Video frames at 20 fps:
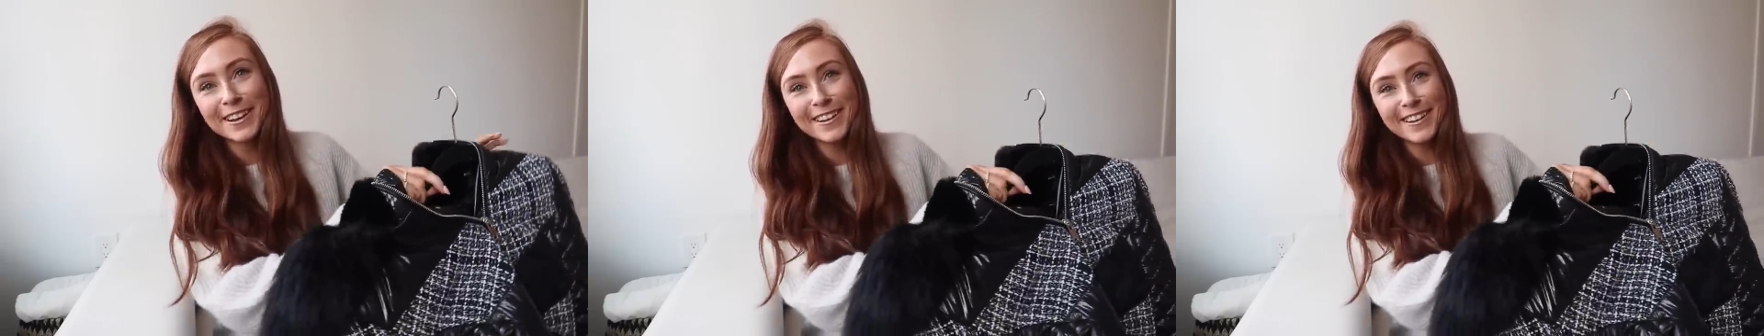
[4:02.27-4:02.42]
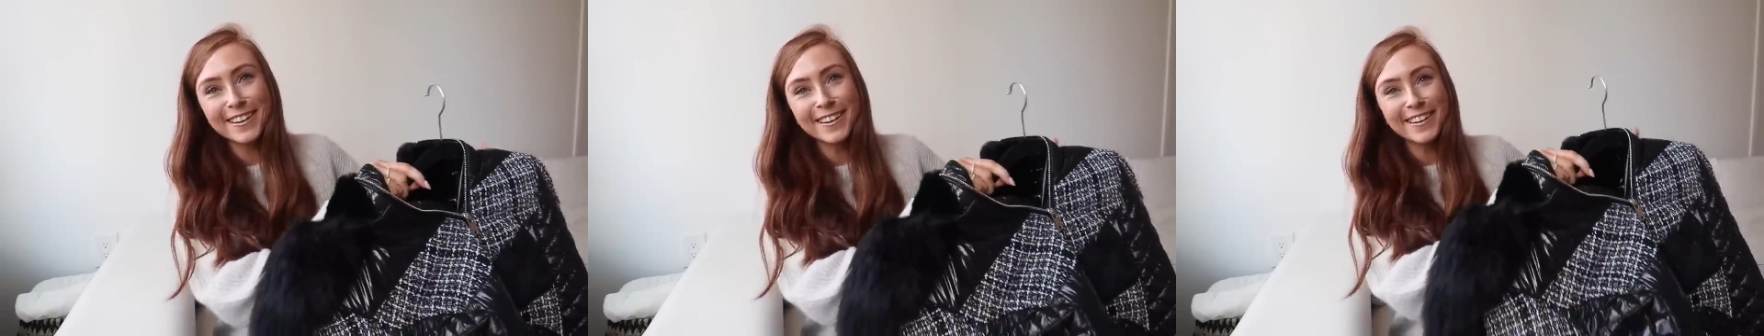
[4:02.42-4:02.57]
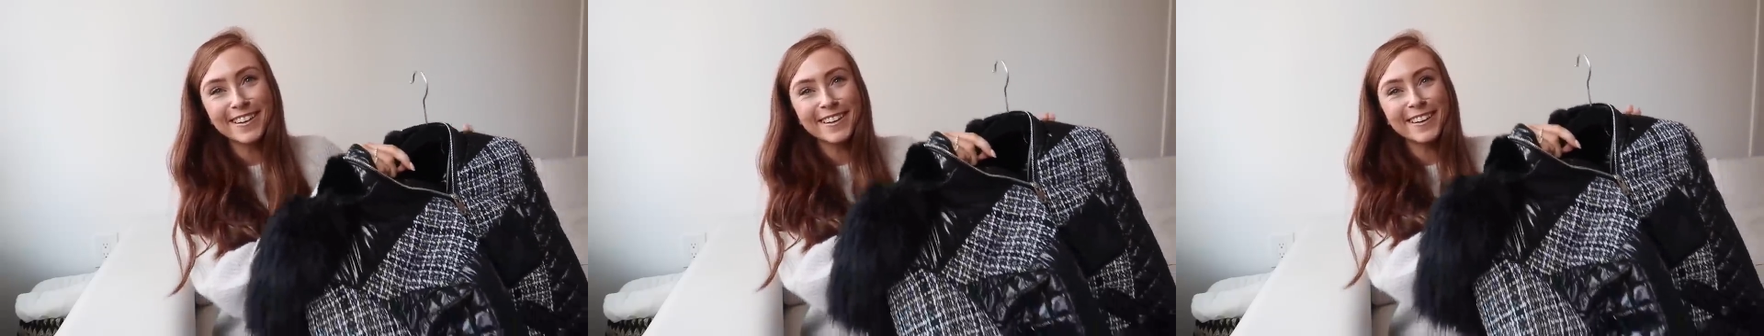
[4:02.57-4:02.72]

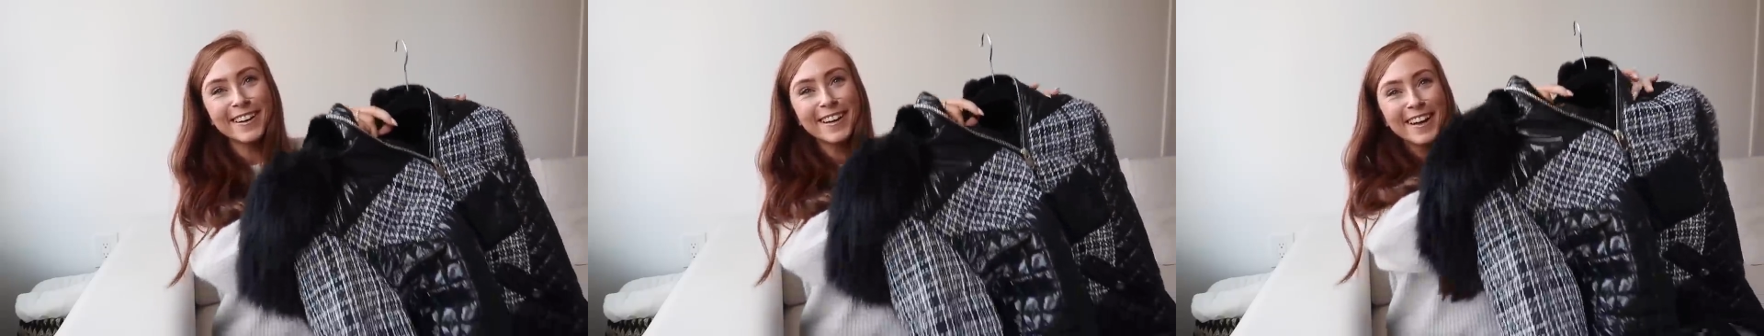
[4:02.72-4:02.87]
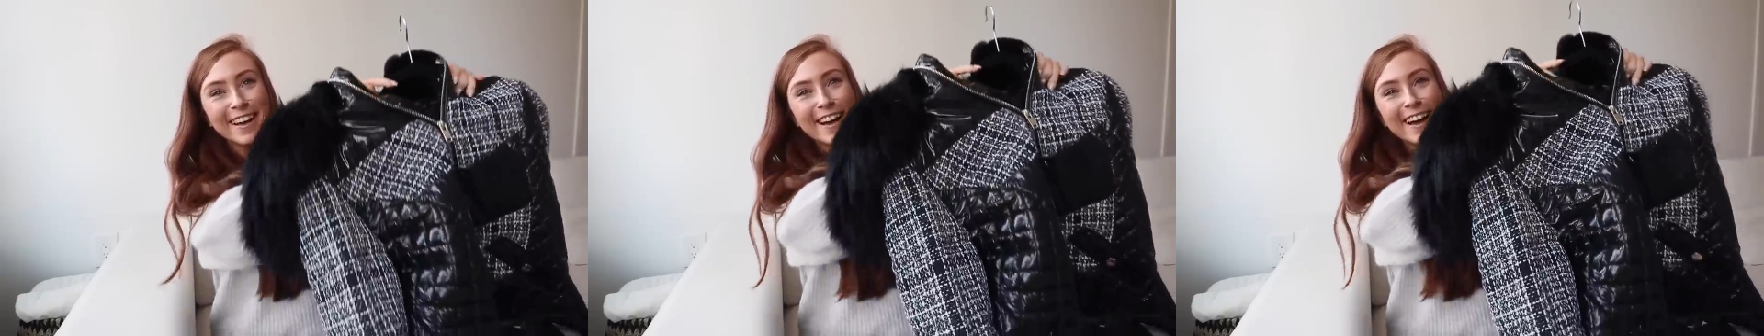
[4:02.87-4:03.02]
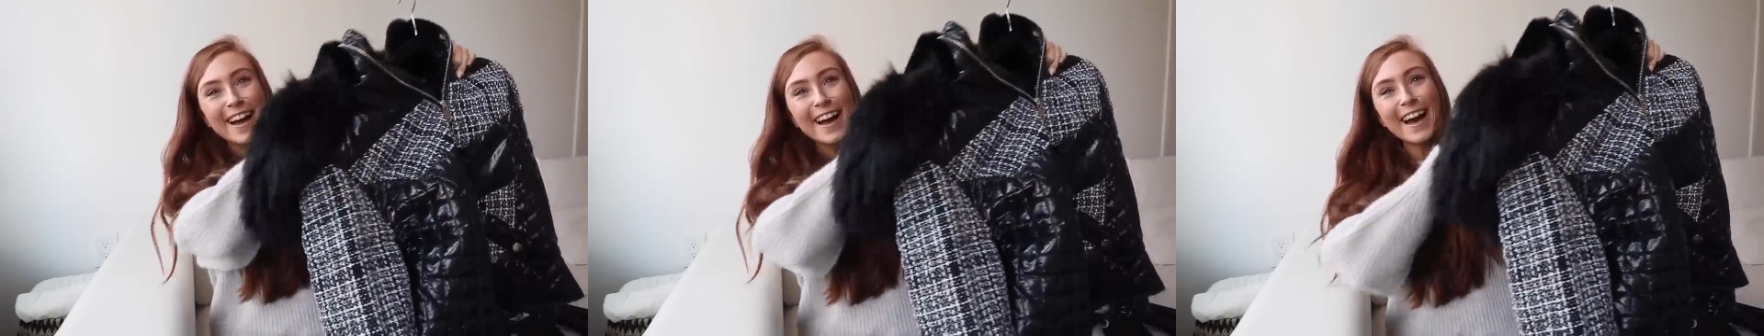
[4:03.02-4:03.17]
And
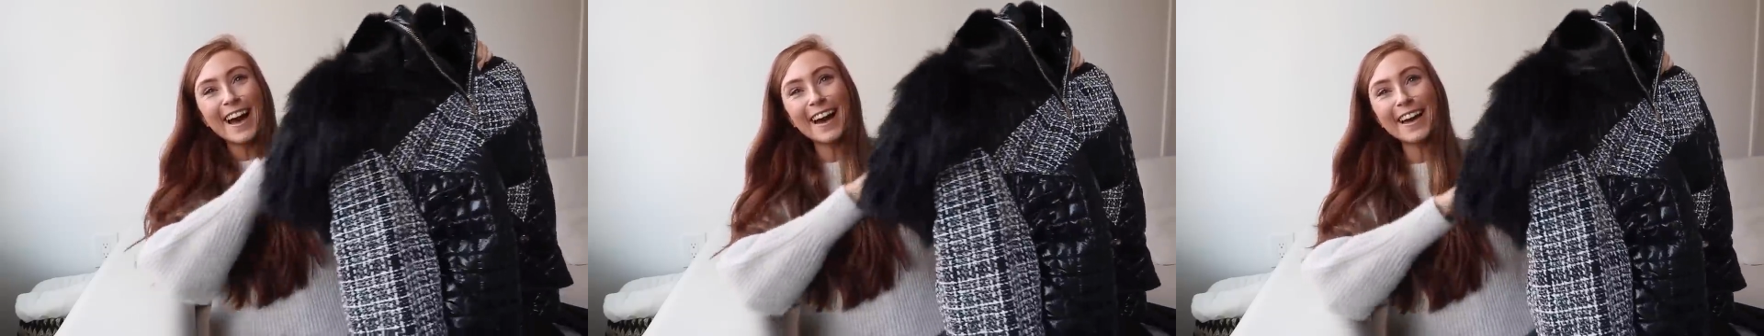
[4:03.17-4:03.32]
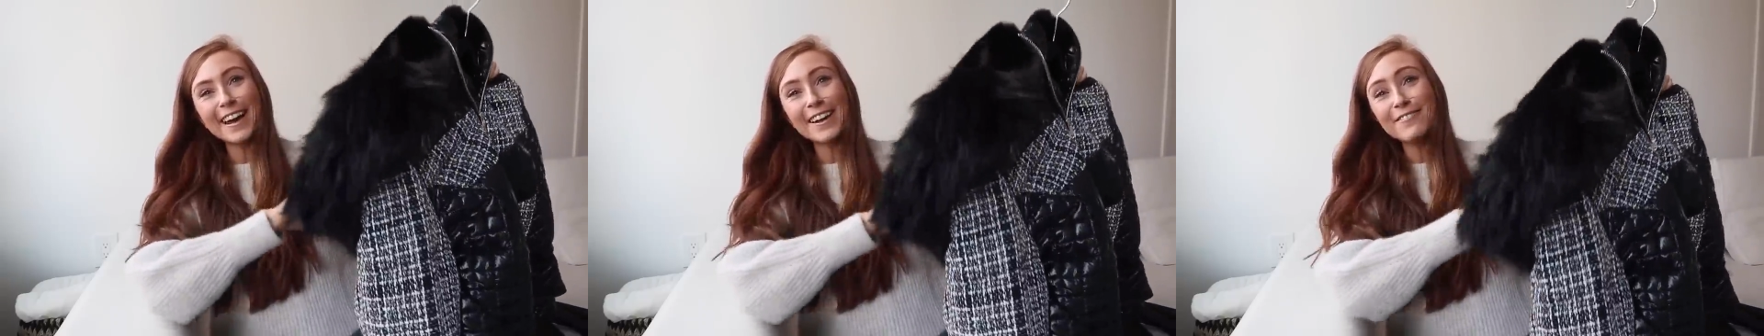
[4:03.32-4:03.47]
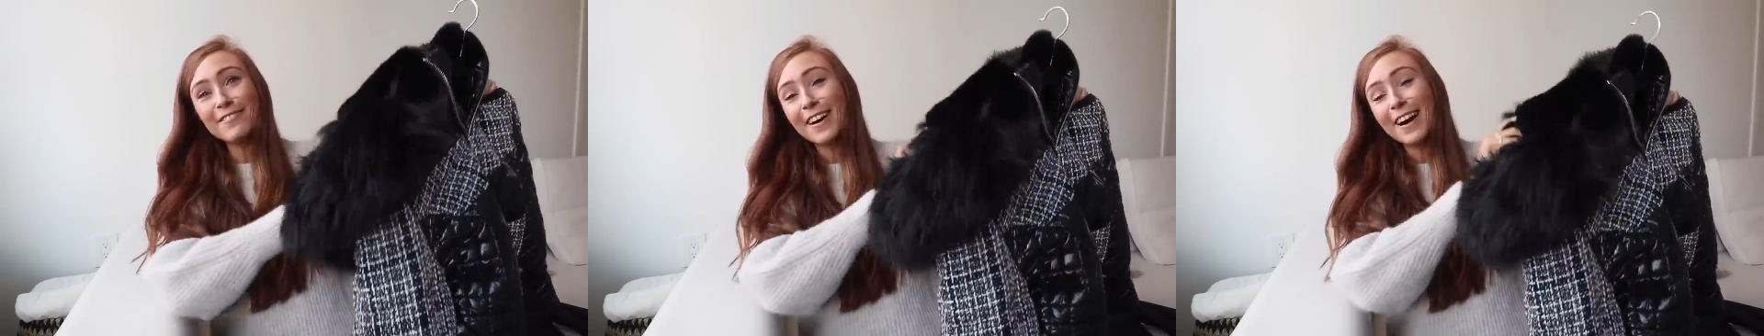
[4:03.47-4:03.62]

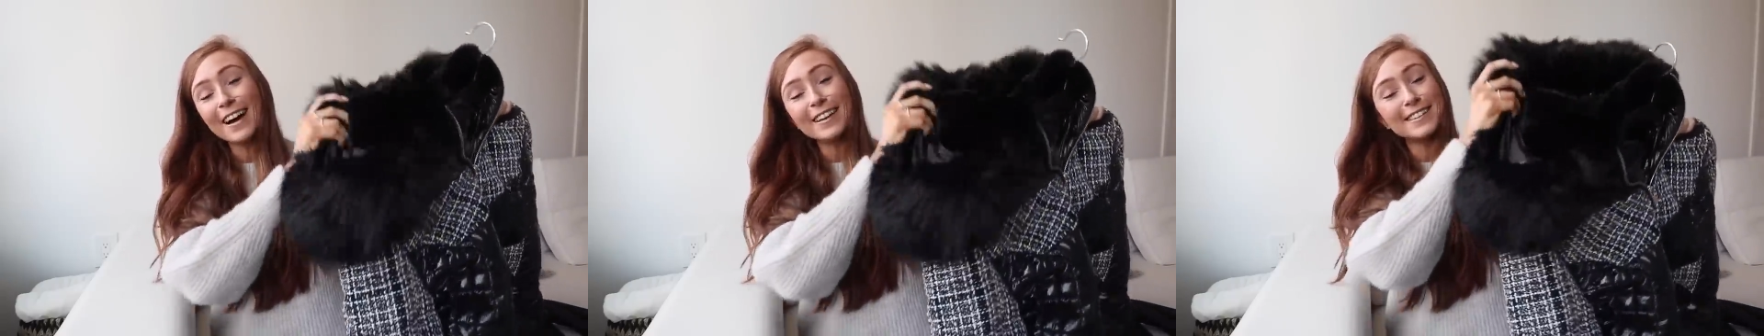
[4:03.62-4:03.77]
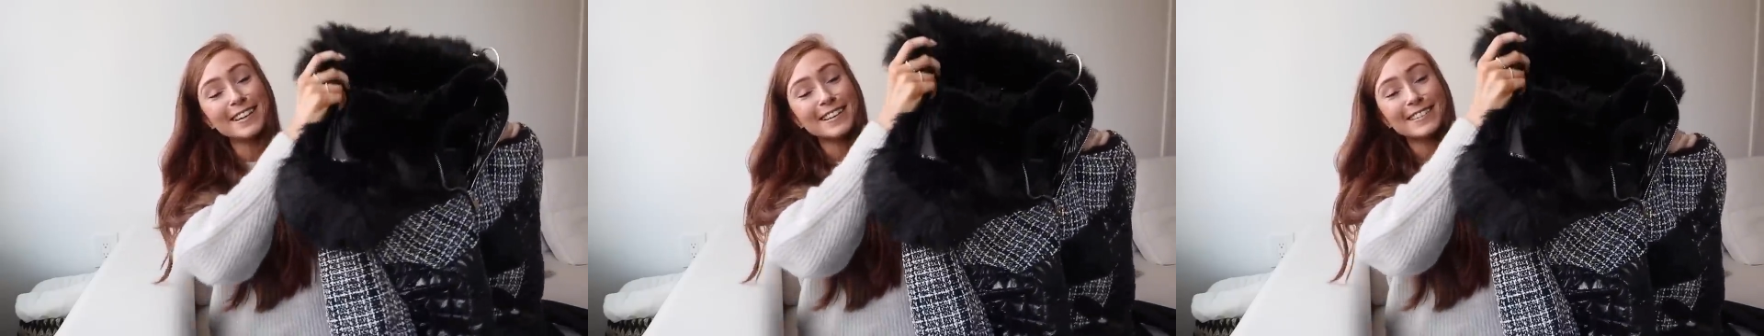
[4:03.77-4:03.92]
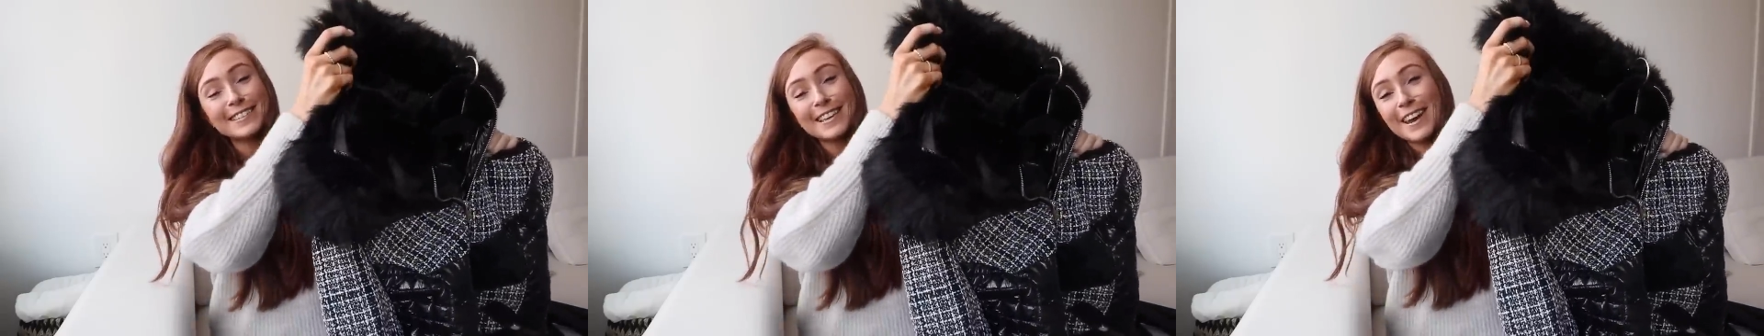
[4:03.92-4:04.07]
as
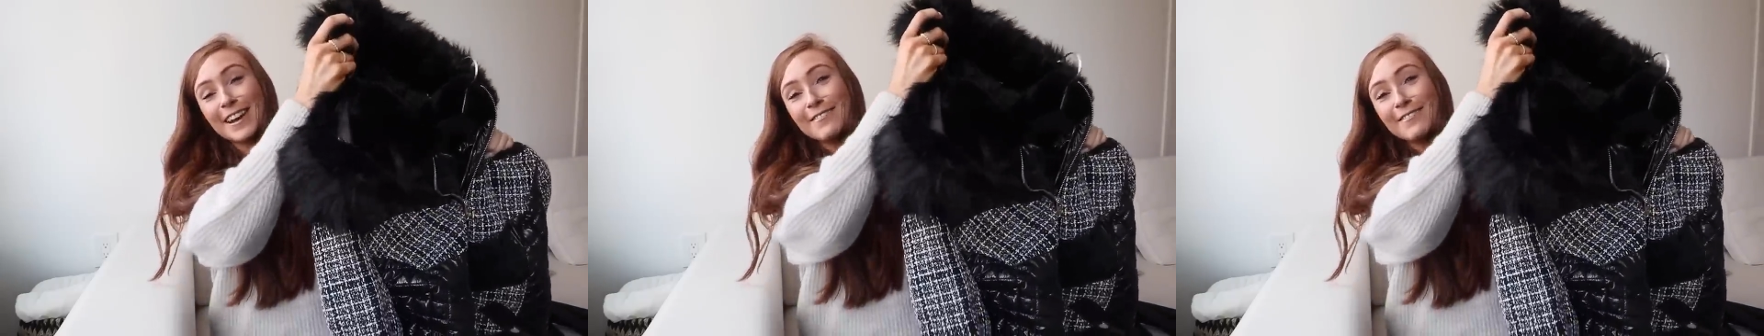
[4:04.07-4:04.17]
I said,